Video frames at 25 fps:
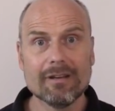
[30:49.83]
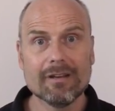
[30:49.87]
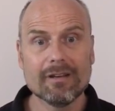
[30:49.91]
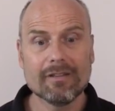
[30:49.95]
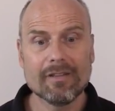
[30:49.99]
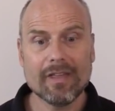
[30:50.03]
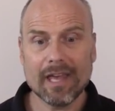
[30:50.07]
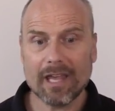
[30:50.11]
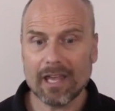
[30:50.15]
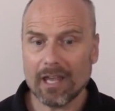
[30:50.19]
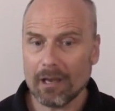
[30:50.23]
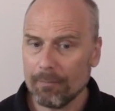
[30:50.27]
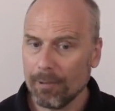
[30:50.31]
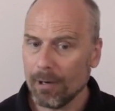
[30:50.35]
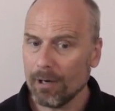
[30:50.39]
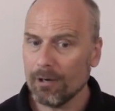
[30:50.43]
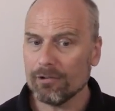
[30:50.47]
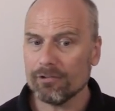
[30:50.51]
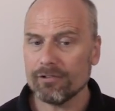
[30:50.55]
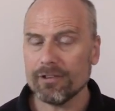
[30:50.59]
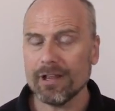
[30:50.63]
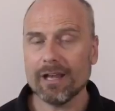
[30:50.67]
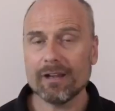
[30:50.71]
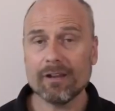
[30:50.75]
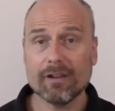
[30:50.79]
they
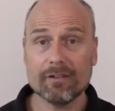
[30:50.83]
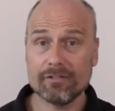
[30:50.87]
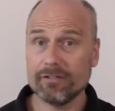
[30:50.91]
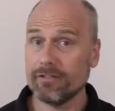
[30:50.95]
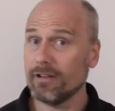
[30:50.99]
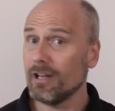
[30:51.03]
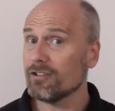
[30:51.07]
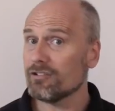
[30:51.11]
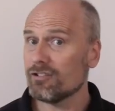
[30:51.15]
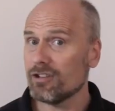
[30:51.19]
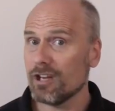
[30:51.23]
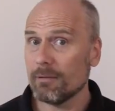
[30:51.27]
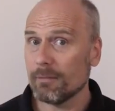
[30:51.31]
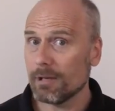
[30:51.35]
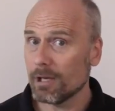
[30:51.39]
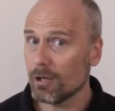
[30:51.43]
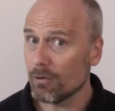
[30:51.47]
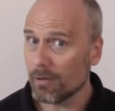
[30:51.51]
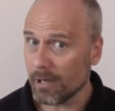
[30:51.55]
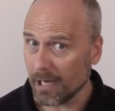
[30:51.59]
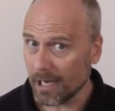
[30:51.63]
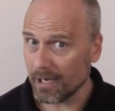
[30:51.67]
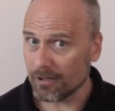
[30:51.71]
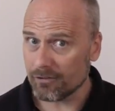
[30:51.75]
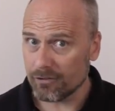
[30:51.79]
oppose that. That's slut shaming. You
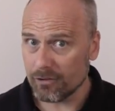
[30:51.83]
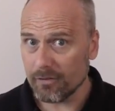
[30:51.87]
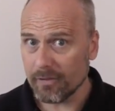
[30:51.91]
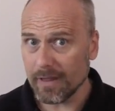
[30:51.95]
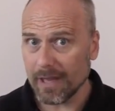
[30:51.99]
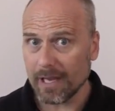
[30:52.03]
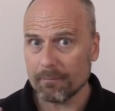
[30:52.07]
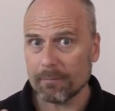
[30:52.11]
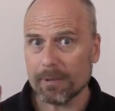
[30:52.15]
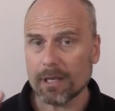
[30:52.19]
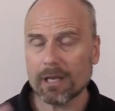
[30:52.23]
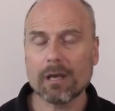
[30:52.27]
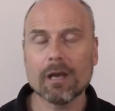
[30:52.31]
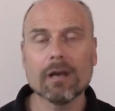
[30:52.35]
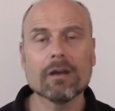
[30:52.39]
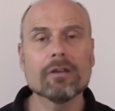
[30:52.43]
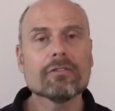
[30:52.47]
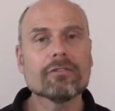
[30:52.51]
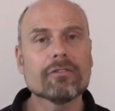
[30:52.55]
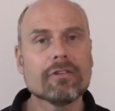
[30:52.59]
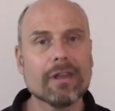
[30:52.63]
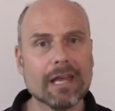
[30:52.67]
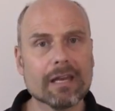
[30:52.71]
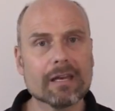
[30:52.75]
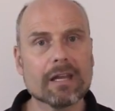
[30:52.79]
can't do that
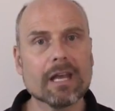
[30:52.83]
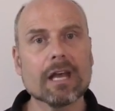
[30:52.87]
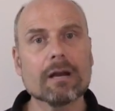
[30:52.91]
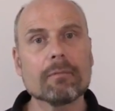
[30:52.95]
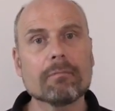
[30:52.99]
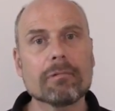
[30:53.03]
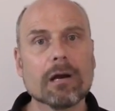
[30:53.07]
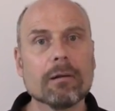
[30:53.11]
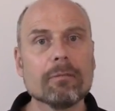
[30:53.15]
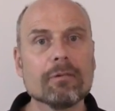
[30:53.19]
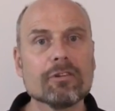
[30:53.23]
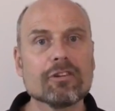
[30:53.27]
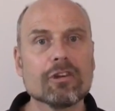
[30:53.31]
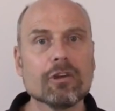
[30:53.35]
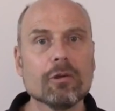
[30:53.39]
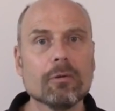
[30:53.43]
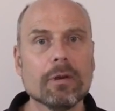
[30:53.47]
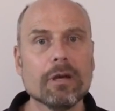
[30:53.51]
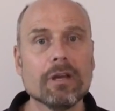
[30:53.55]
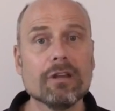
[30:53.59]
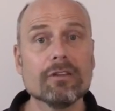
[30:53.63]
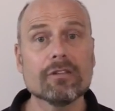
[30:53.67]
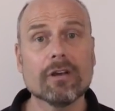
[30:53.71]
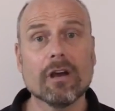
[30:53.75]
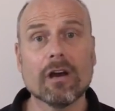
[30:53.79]
because that kind of
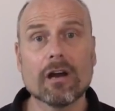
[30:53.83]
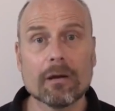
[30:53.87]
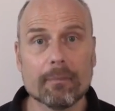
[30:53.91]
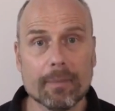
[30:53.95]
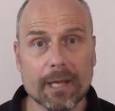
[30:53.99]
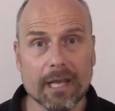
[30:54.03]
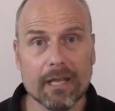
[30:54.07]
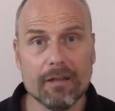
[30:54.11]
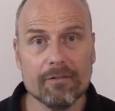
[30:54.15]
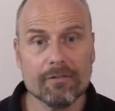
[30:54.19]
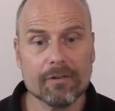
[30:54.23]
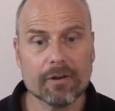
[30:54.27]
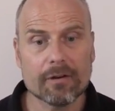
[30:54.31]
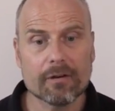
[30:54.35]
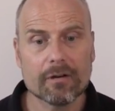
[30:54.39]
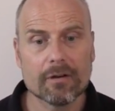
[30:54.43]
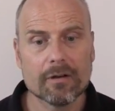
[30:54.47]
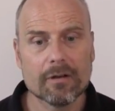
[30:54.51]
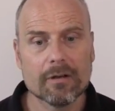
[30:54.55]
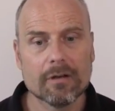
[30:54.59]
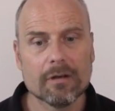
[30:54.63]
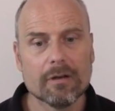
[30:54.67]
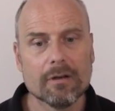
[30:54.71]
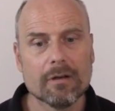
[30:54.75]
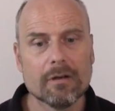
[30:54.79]
promiscuity is our behavior.
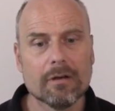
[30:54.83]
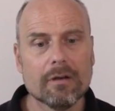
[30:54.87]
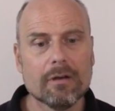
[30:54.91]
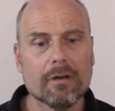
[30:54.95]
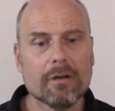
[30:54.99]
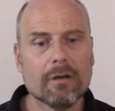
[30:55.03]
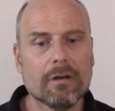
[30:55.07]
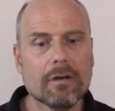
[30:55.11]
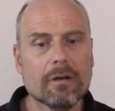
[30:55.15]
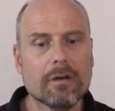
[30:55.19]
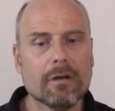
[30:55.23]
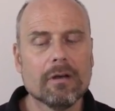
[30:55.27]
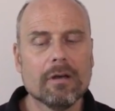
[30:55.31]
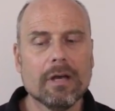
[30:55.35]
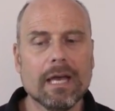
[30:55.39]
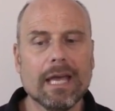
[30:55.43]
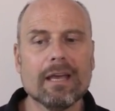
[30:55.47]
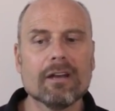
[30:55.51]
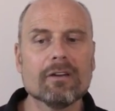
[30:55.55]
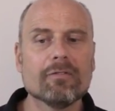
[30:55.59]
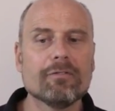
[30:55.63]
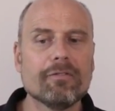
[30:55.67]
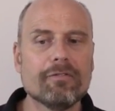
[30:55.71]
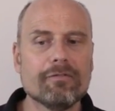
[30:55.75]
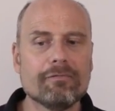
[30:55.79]

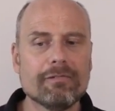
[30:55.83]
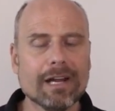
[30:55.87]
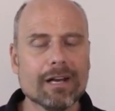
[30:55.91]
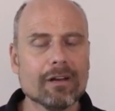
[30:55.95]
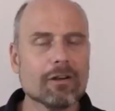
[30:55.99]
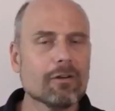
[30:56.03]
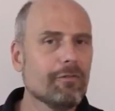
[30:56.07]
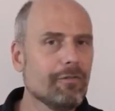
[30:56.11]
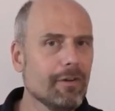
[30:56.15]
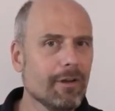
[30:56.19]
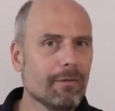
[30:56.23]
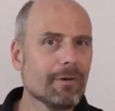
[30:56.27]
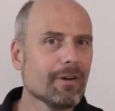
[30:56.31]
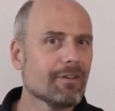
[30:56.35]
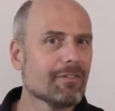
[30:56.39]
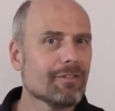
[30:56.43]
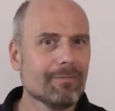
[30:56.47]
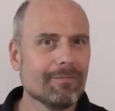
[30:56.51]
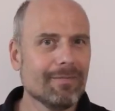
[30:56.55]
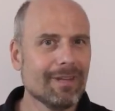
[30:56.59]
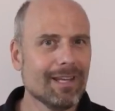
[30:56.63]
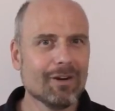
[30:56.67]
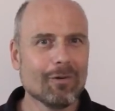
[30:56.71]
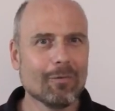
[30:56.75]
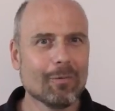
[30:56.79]
And radical
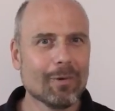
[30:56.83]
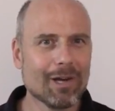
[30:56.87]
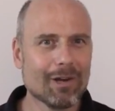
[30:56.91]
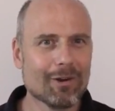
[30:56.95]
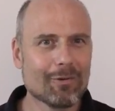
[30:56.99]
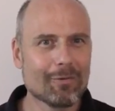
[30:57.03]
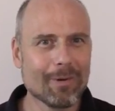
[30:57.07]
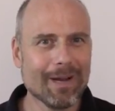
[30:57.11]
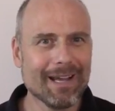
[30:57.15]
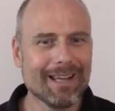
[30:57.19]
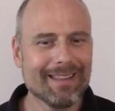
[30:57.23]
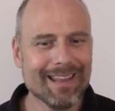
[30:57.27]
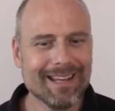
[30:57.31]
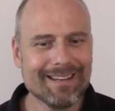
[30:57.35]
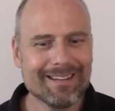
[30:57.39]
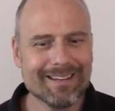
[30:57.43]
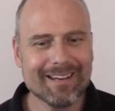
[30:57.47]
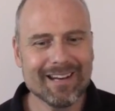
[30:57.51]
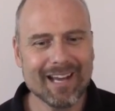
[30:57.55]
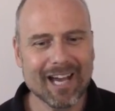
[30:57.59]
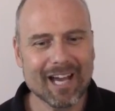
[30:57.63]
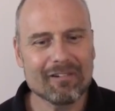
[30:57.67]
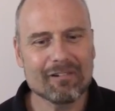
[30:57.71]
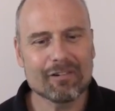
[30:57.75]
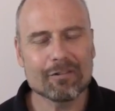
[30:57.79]
feminism, in a weird way, they
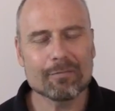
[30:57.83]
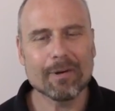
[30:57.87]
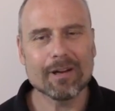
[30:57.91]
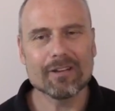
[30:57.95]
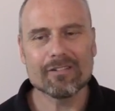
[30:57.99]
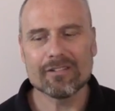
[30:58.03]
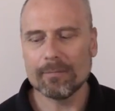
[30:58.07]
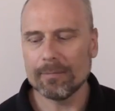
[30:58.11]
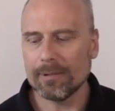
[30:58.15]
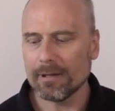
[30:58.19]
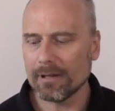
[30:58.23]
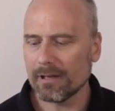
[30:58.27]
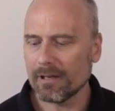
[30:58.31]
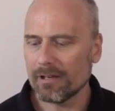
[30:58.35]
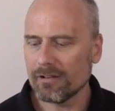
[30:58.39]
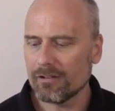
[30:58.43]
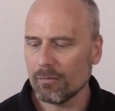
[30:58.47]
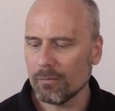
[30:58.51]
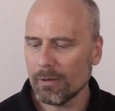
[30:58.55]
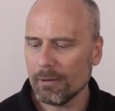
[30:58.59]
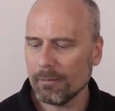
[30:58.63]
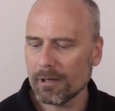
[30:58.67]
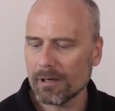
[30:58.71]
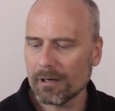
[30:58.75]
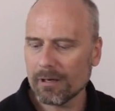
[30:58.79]
deny responsibility to
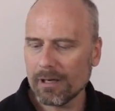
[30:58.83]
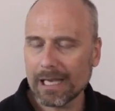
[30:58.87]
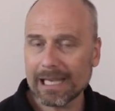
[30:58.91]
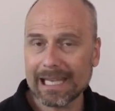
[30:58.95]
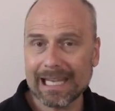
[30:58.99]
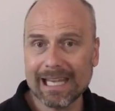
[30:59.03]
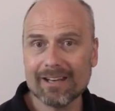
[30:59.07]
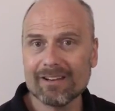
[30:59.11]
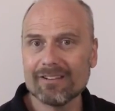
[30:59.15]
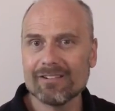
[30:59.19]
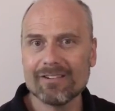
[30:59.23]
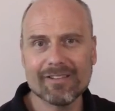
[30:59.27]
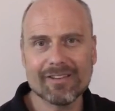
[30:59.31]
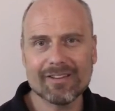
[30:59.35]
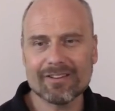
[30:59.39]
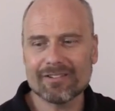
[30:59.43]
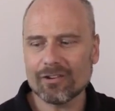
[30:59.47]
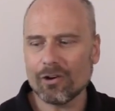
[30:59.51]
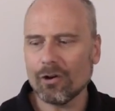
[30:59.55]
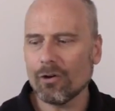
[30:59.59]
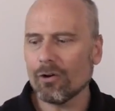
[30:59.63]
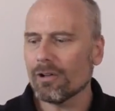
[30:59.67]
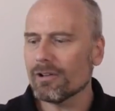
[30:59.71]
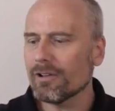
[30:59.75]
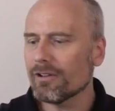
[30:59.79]
women. I get into this
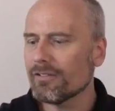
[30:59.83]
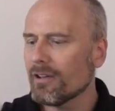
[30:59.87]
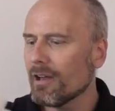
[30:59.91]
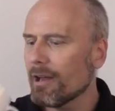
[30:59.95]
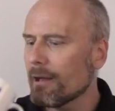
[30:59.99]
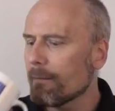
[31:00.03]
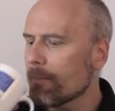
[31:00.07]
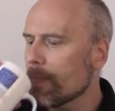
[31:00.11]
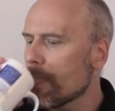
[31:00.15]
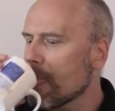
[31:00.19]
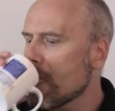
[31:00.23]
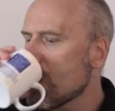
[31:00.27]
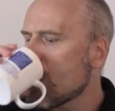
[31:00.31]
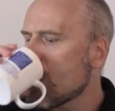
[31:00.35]
all the time.